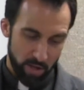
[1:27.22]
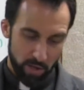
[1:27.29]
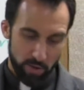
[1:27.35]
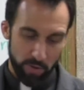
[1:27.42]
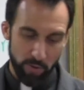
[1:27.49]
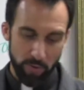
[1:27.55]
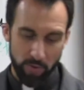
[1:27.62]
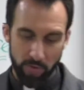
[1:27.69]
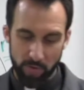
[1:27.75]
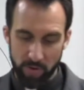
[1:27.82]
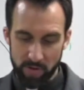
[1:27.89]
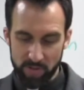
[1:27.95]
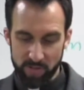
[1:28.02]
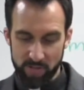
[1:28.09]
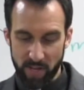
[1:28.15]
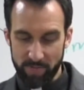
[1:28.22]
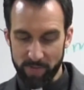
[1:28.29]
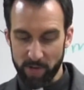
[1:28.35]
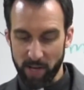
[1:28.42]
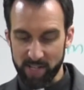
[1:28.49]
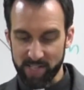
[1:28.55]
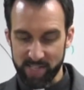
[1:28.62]
Luther
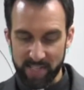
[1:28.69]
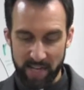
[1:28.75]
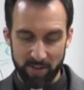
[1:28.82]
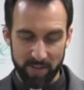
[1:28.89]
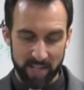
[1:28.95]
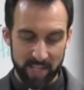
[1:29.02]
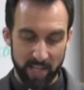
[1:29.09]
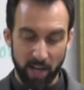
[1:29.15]
suffered austerity.